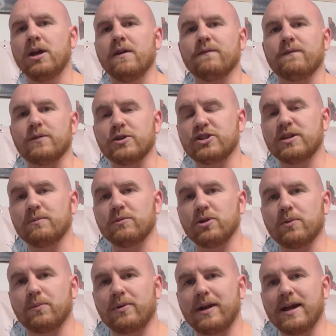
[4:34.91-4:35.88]
for a
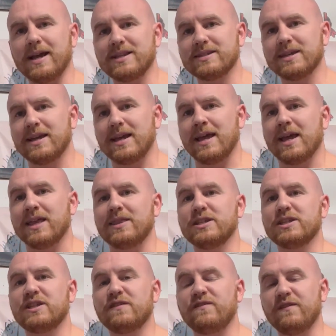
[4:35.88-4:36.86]
similar price.
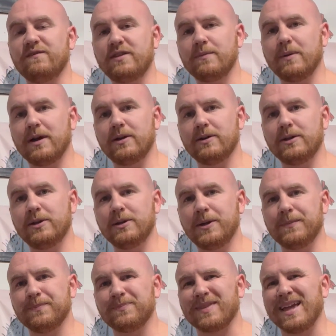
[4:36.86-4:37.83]
This 50-pound
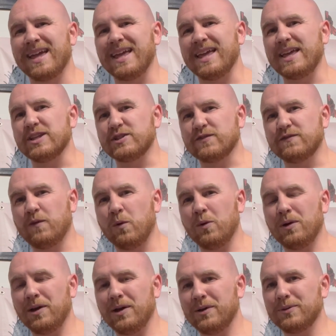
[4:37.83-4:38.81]
unit is
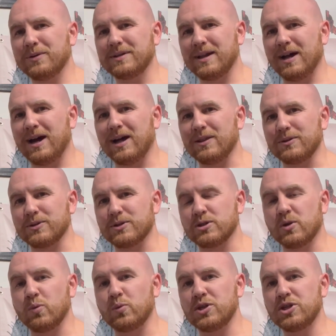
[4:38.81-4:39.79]

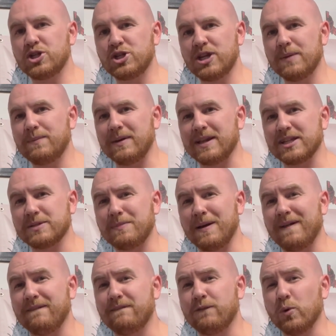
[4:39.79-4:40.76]
$400 with shipping. It's
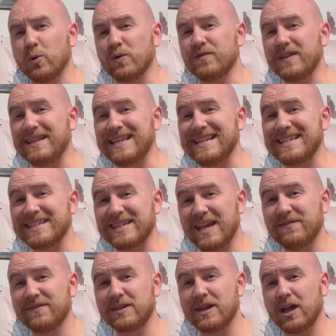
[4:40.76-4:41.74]
about
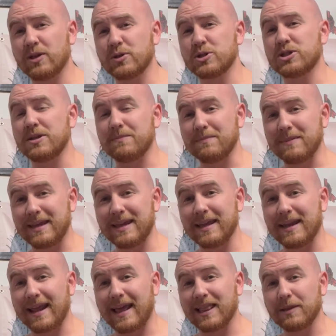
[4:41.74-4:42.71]
$457 to me
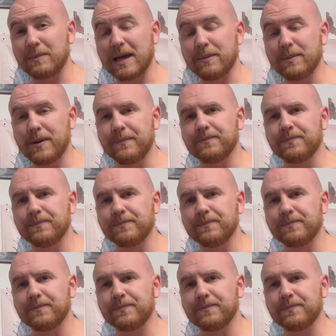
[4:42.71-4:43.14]
in Alabama,